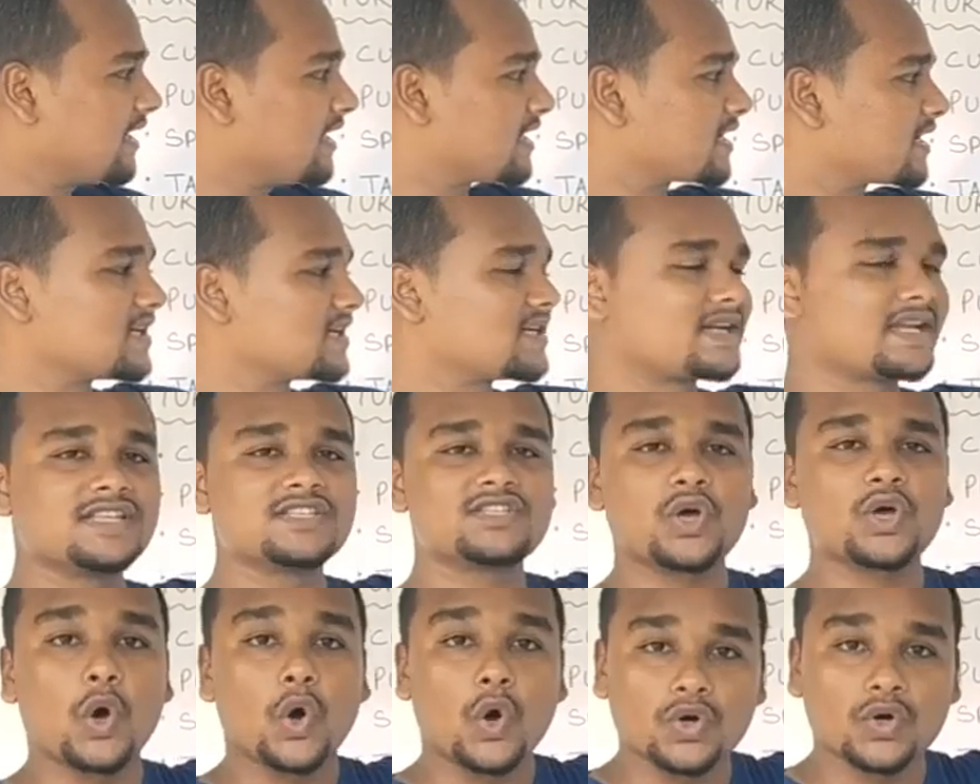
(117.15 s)
It
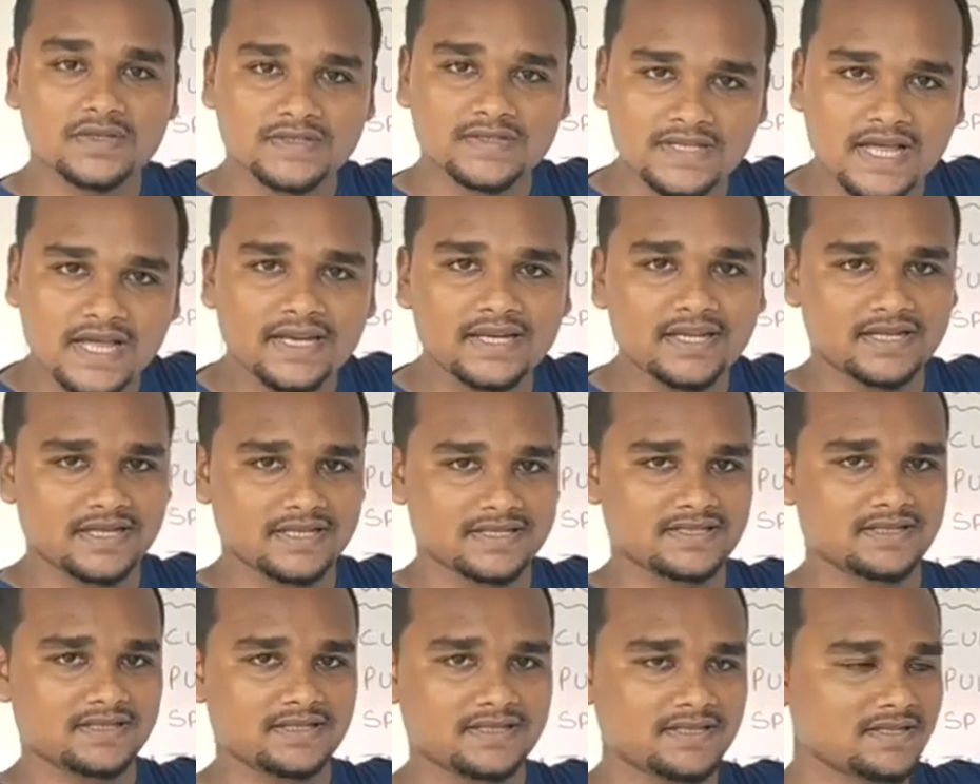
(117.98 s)
contains oxalic
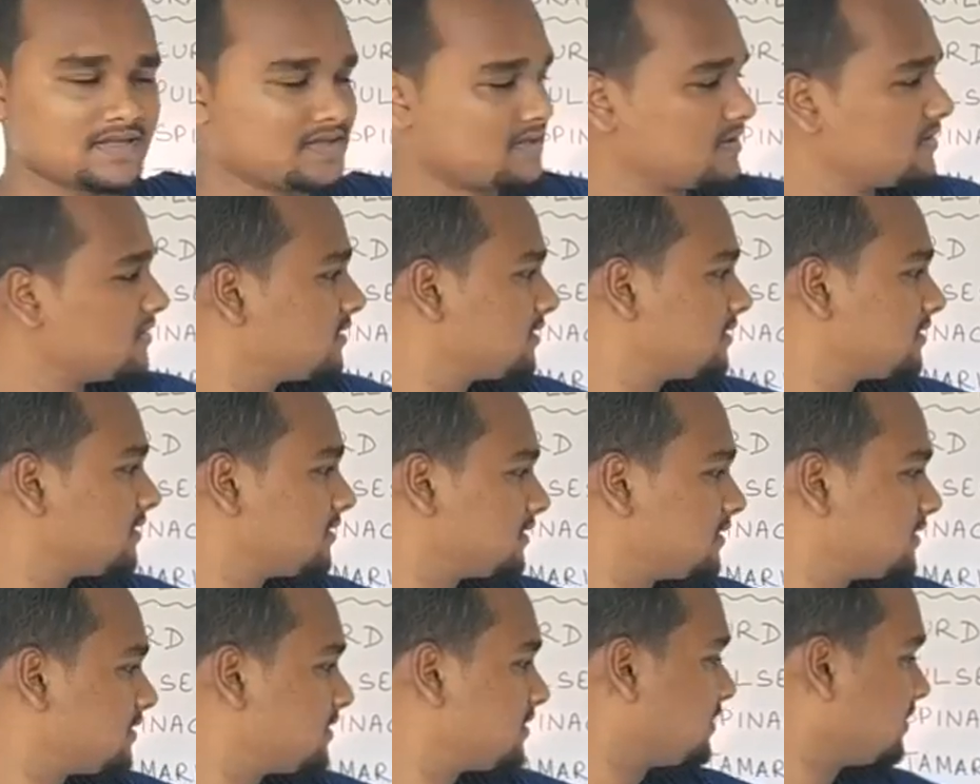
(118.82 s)
acid.
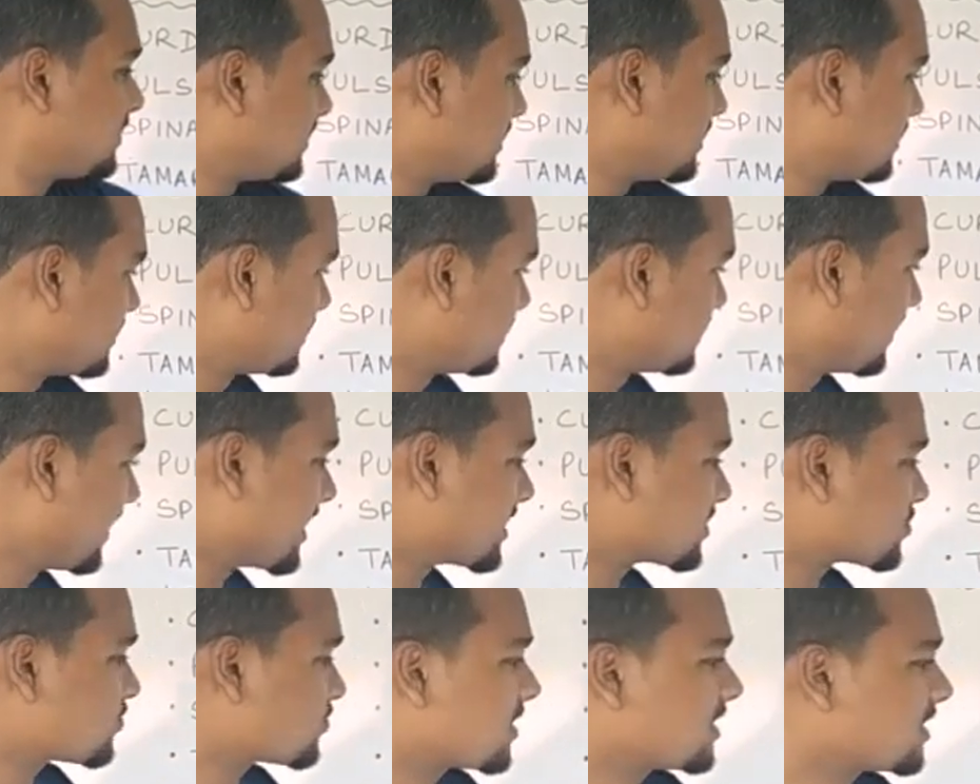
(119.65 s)

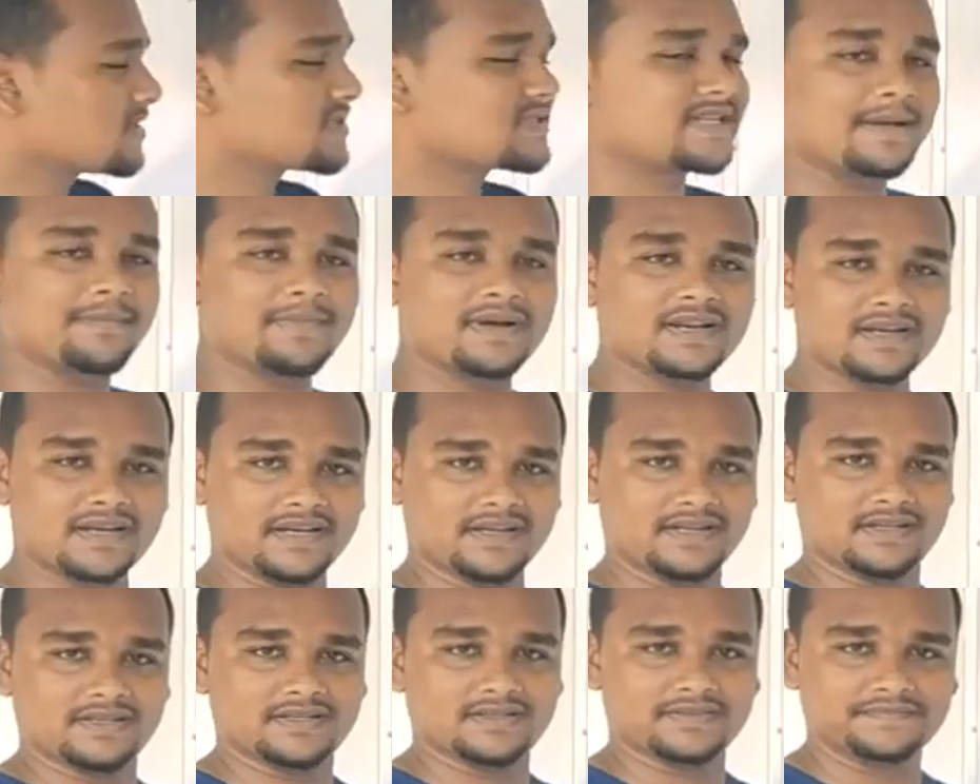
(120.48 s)
Next one is
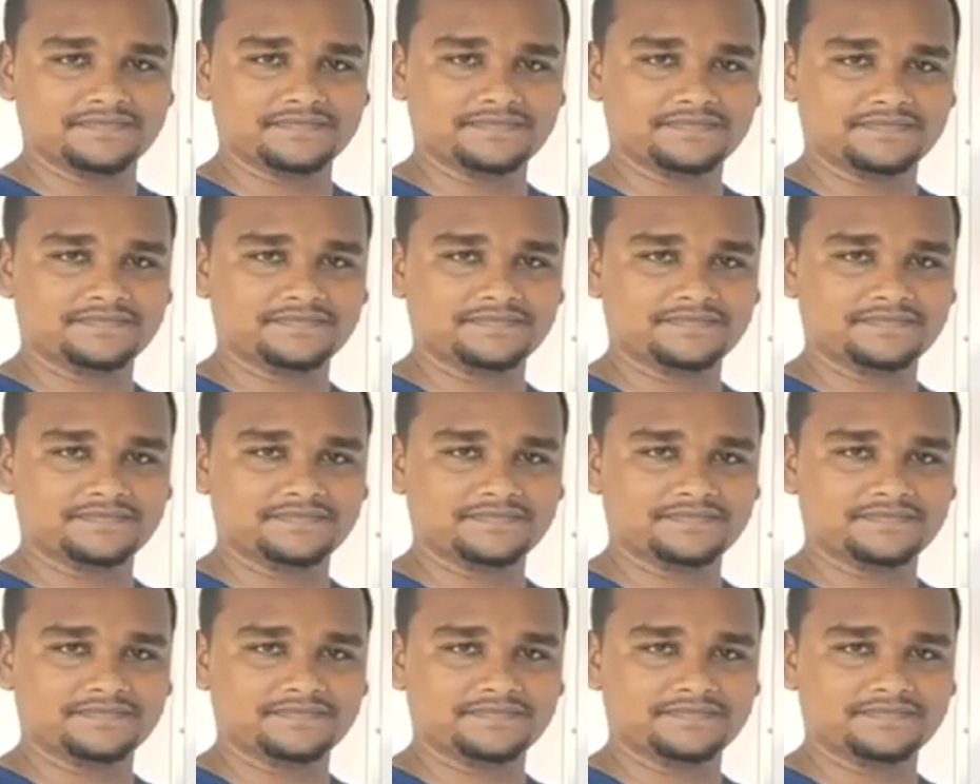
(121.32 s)
tamarind.